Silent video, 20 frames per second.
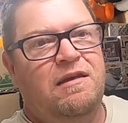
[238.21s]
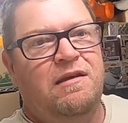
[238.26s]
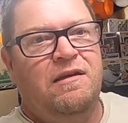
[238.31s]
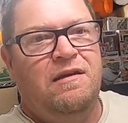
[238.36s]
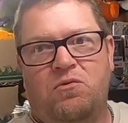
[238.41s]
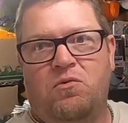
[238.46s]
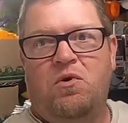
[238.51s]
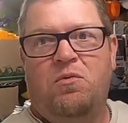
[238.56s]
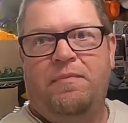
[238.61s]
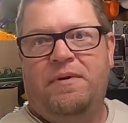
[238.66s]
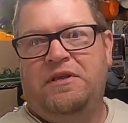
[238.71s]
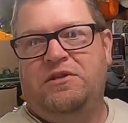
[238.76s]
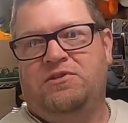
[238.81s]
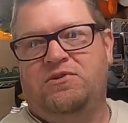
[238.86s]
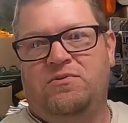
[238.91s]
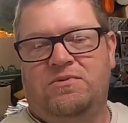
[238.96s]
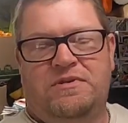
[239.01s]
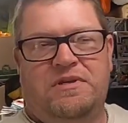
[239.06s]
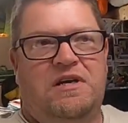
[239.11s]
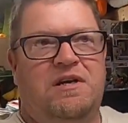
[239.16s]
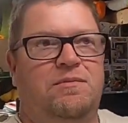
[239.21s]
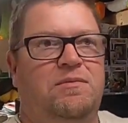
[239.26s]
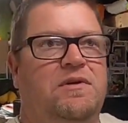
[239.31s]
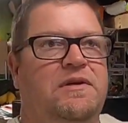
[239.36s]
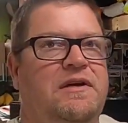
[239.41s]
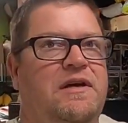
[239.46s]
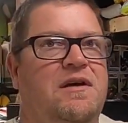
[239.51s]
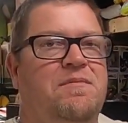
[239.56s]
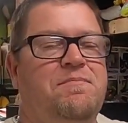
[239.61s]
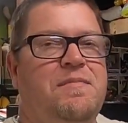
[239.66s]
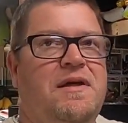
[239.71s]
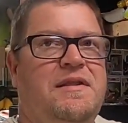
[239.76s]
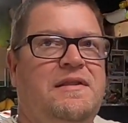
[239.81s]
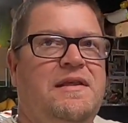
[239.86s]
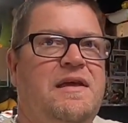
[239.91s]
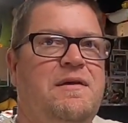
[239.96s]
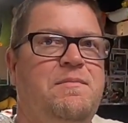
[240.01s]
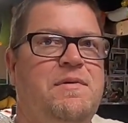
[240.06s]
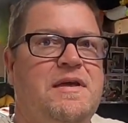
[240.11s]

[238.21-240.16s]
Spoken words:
so it won't be too terribly on Monday,